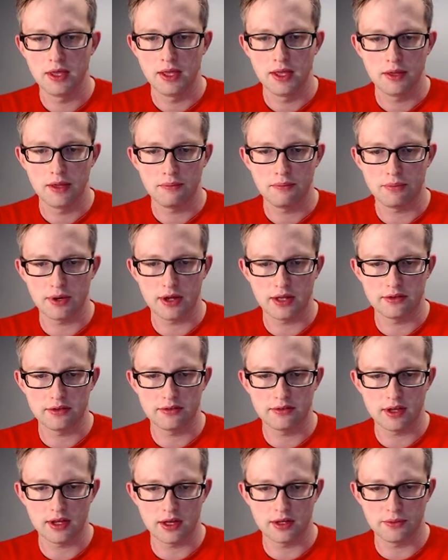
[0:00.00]
but
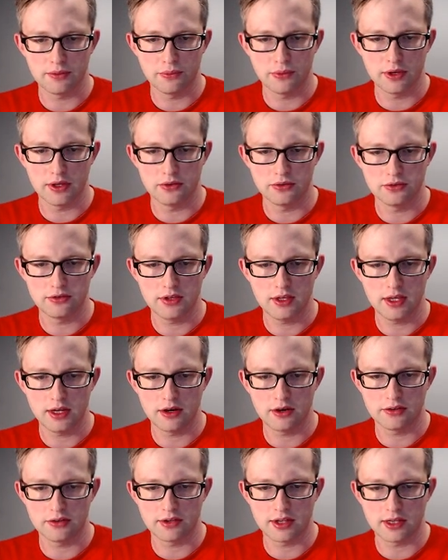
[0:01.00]
what you see here
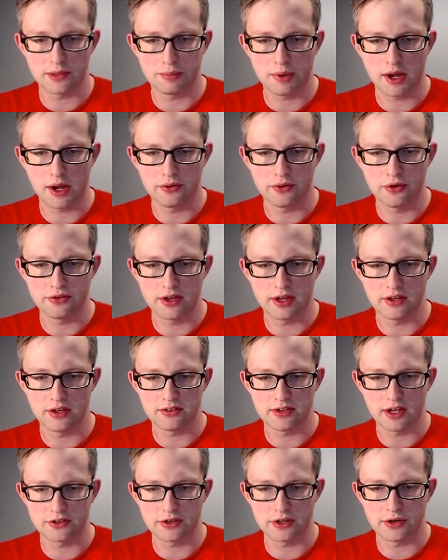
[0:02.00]
is that the pyruvate is
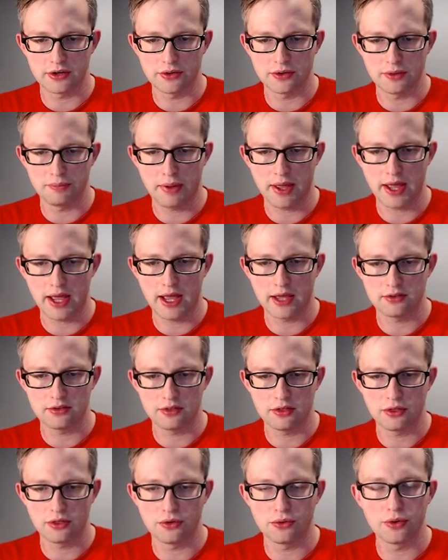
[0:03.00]
actually going to pass
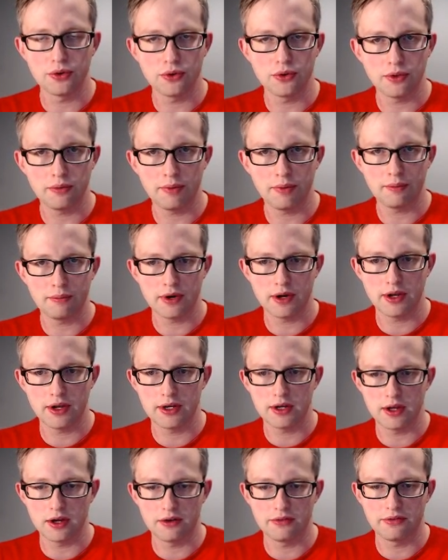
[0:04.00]
through the membrane
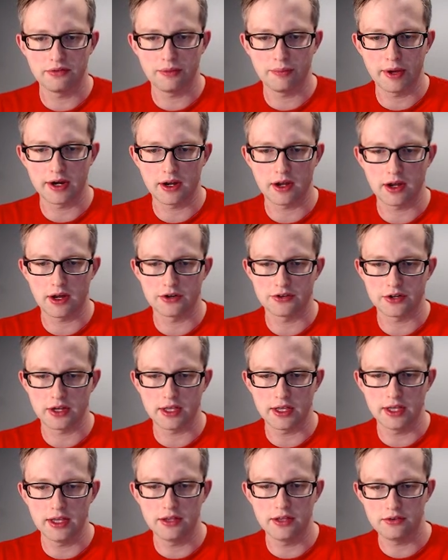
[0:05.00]
of the mitochondria
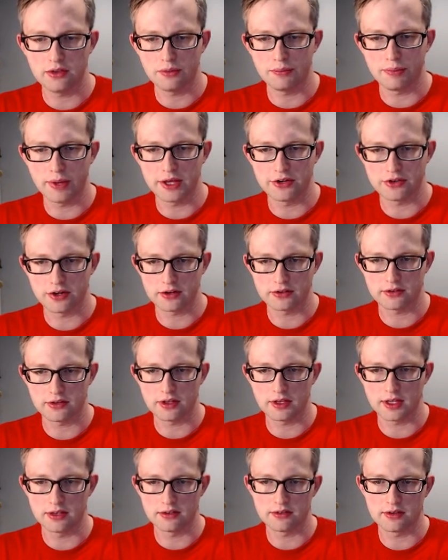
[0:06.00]
into the matrix on the
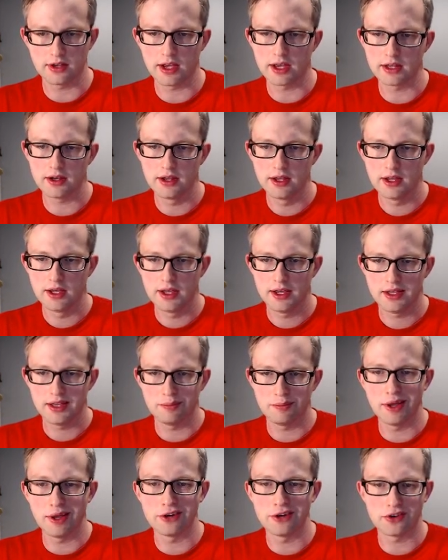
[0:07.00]
inside. And the
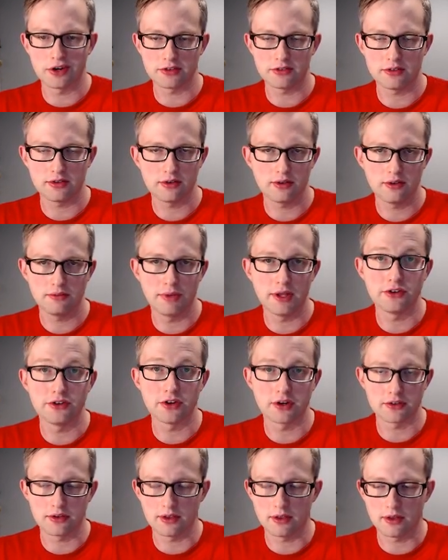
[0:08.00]
matrix
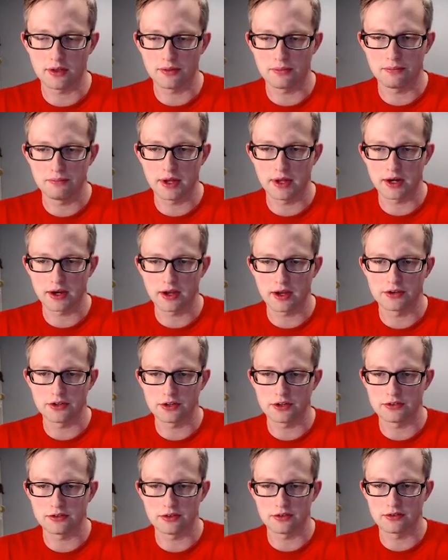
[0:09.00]
of the mitochondria is
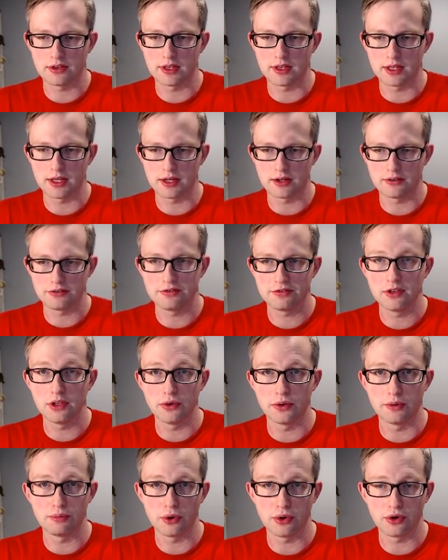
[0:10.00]
just the
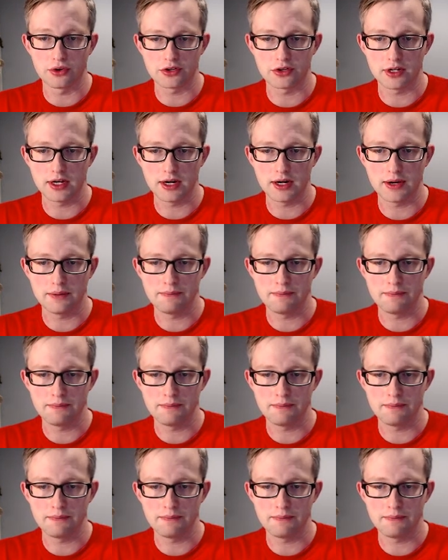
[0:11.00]
fluid portion here.